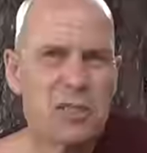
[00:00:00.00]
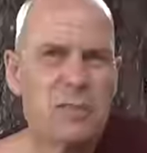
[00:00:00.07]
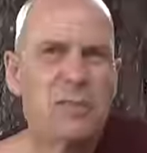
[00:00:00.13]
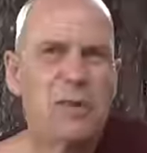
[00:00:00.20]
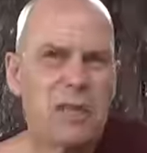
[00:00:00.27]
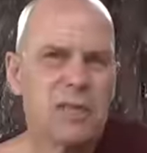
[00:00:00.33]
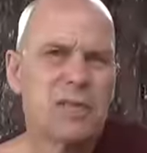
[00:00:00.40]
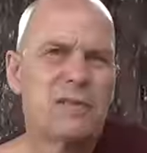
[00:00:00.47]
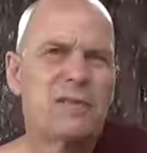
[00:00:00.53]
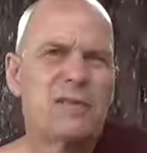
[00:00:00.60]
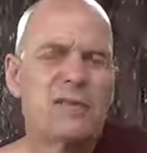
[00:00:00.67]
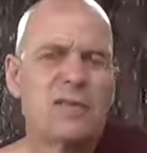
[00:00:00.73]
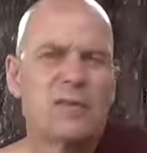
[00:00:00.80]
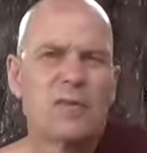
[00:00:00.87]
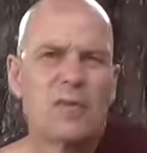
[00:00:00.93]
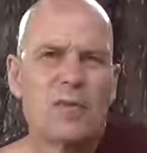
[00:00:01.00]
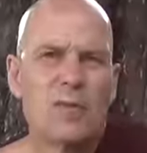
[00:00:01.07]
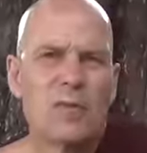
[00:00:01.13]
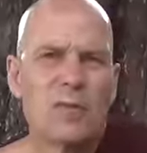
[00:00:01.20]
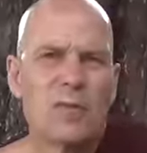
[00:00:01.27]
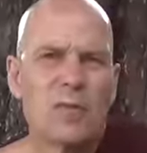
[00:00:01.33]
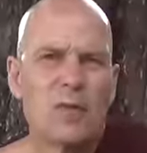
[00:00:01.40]
impressive.
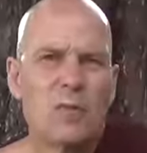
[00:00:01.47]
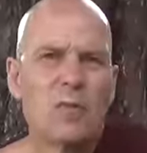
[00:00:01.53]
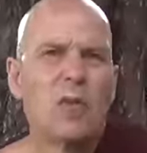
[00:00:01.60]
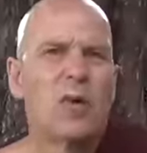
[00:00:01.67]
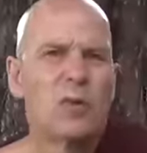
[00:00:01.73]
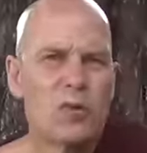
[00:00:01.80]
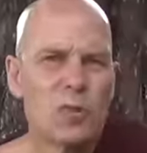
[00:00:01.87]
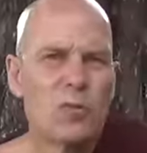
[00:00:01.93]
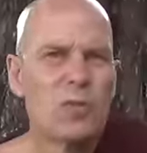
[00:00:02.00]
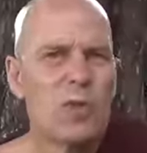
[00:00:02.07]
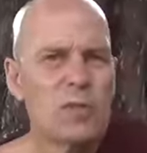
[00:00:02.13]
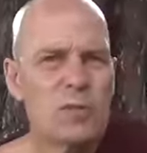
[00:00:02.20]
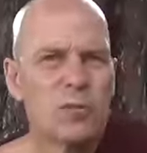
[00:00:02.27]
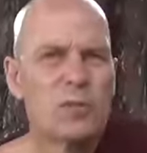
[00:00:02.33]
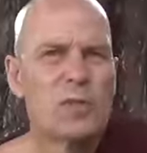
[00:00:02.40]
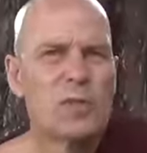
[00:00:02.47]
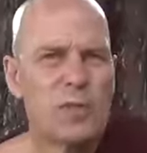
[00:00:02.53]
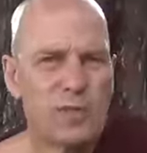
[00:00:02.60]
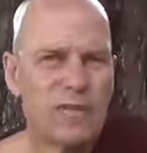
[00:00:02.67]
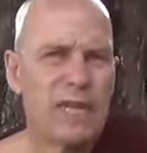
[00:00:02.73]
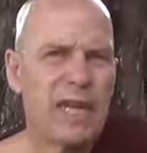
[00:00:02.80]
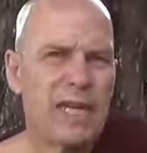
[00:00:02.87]
We also want to be
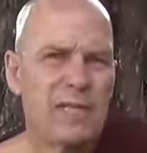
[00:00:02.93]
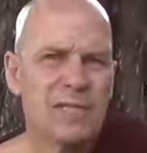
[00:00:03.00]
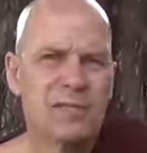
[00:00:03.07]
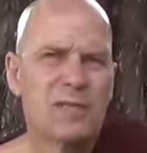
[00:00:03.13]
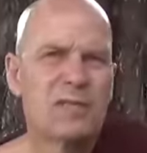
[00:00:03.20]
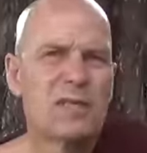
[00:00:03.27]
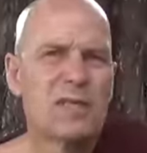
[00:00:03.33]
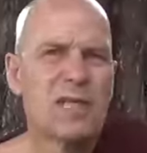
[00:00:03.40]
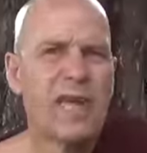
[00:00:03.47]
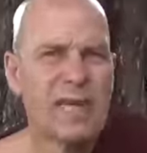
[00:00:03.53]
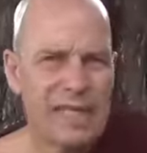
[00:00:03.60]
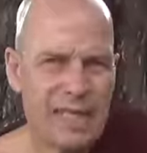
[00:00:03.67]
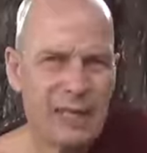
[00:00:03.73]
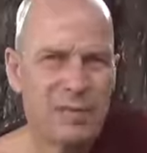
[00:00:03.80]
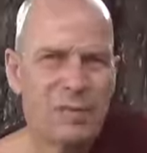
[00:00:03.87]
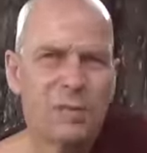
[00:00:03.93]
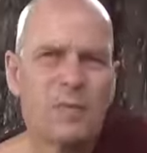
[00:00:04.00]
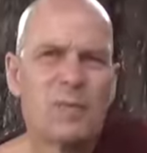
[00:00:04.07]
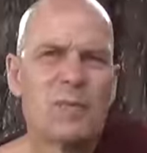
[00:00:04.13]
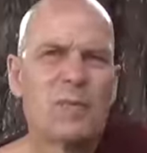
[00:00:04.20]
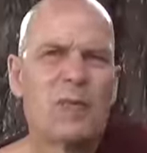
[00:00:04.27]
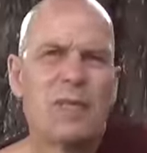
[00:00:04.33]
civilized like them,
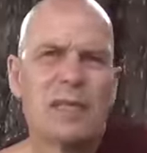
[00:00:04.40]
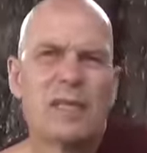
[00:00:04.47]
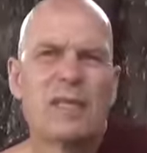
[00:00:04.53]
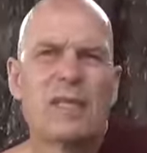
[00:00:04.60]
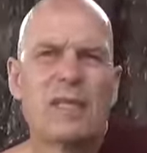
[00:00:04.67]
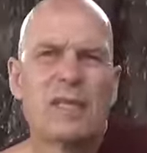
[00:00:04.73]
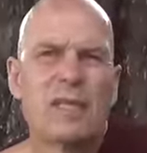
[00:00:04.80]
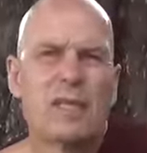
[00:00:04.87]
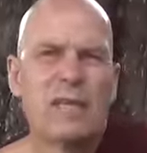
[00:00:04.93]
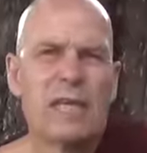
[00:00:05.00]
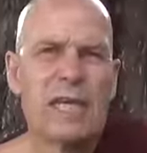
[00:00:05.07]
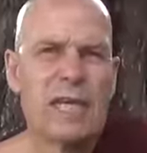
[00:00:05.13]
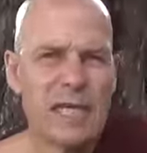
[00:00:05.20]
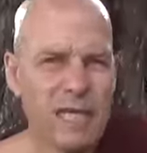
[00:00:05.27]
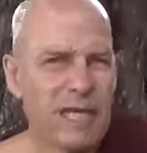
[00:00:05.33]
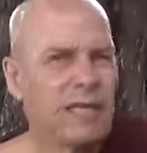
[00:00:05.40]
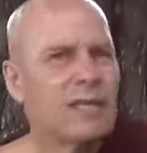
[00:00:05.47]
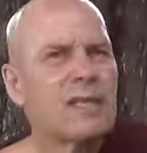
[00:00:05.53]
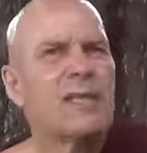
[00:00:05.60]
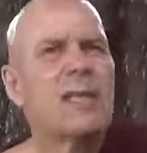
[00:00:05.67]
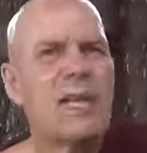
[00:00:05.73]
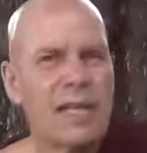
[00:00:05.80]
elegant
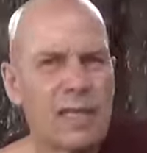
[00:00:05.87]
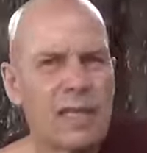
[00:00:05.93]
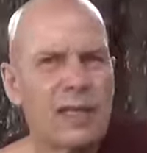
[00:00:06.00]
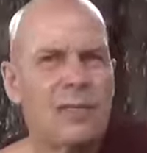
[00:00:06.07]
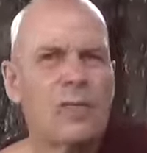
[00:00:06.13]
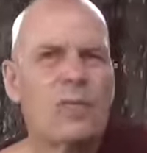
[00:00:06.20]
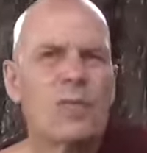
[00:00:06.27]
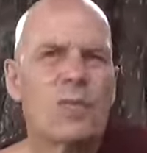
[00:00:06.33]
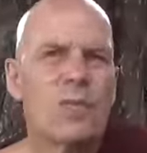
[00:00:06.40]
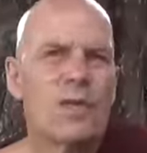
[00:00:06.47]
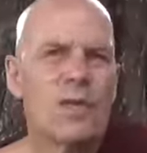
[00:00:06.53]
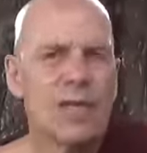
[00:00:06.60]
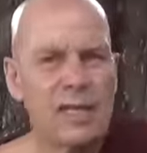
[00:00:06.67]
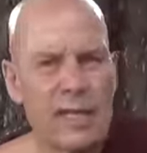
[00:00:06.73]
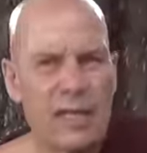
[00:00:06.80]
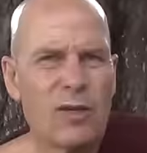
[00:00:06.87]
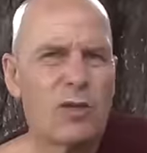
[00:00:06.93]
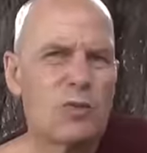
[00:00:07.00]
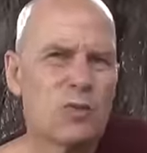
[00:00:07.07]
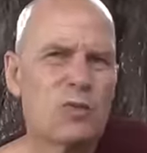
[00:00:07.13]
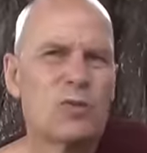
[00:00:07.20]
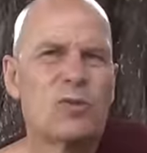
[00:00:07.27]
like them. Then they
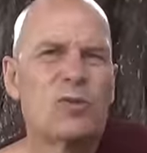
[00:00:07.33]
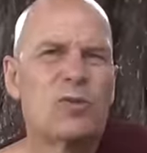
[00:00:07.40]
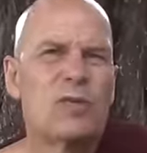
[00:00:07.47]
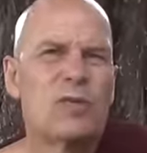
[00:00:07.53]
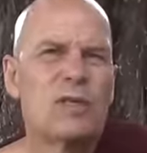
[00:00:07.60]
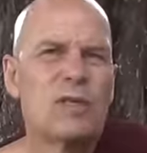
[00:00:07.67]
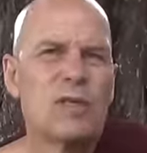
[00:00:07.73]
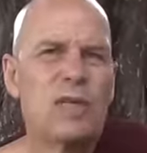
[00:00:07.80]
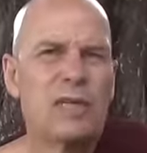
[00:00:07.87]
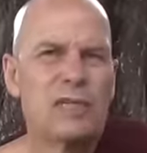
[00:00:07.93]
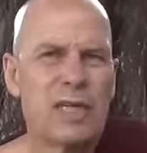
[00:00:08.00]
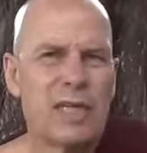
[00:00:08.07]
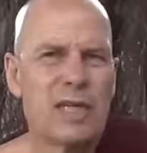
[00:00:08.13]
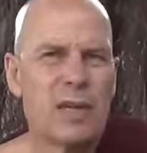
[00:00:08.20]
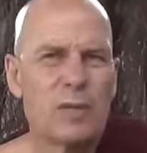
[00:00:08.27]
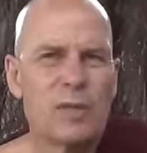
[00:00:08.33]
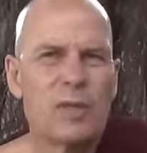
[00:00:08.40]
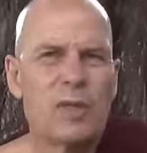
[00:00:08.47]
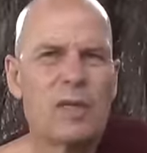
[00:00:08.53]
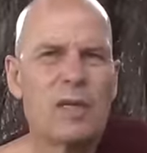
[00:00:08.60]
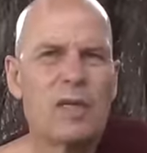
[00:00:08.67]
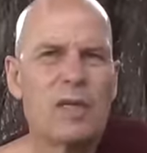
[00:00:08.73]
also uh, take up
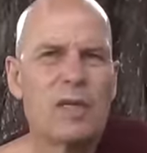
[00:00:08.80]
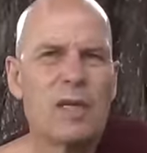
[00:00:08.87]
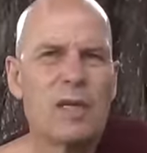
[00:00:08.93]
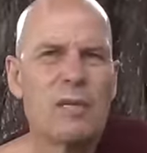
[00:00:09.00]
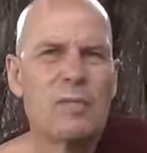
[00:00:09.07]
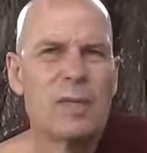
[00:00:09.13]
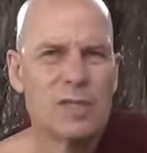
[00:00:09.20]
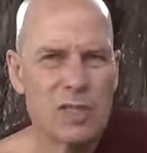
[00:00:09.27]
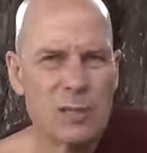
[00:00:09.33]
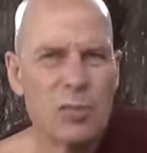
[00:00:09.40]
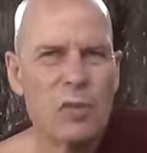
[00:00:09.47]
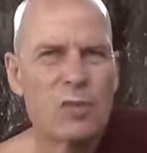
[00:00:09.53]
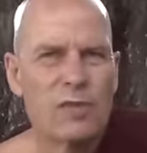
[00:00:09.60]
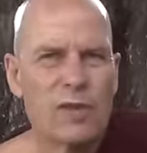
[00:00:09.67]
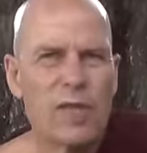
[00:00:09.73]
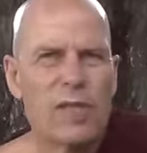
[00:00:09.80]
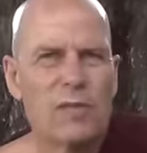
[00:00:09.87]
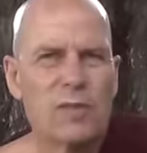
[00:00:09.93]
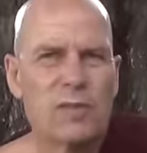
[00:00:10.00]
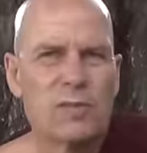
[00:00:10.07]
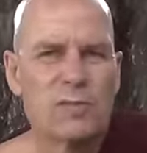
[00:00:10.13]
mental purification.